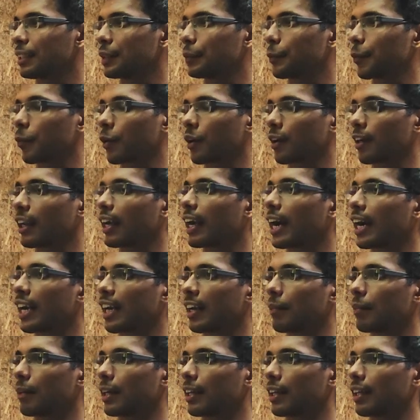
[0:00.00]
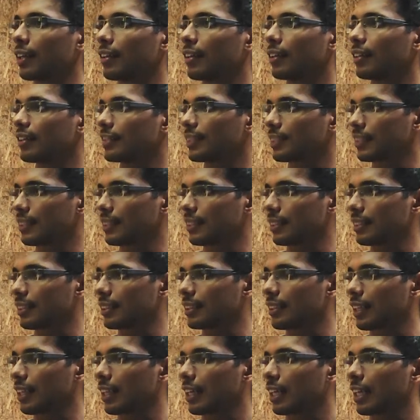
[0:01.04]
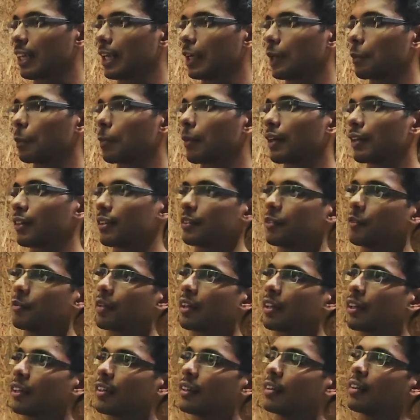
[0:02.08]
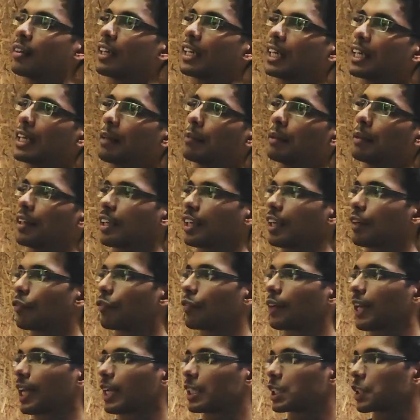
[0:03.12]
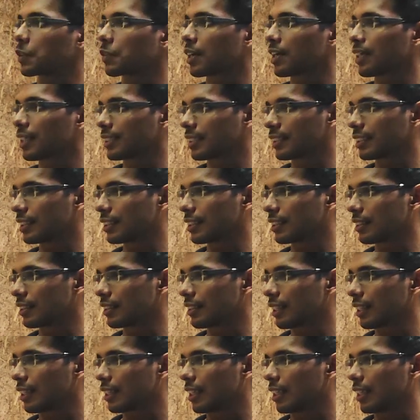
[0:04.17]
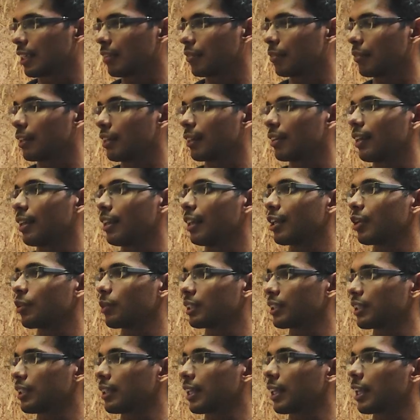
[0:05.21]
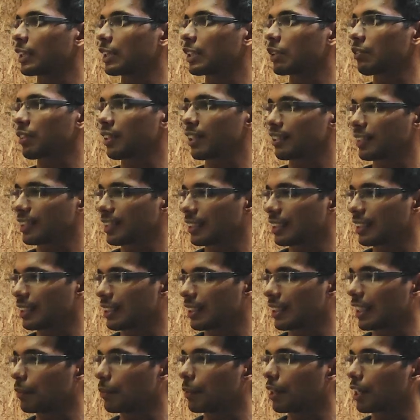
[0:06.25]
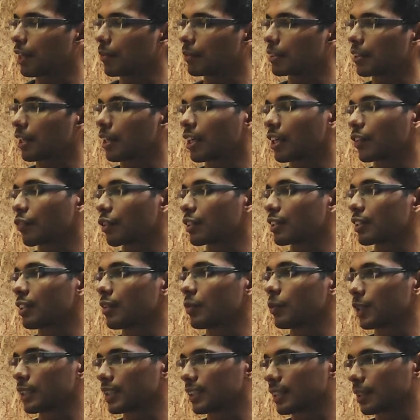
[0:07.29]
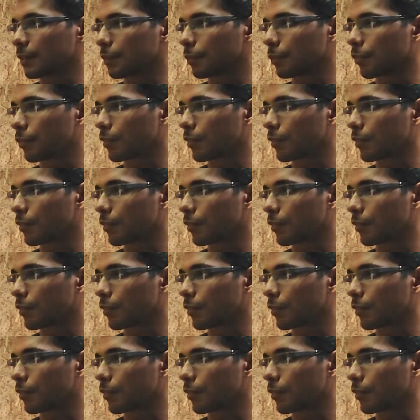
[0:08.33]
It's purely guided by decisions. But when belief takes over decision, when intuition takes over decision, it becomes artificial wisdom.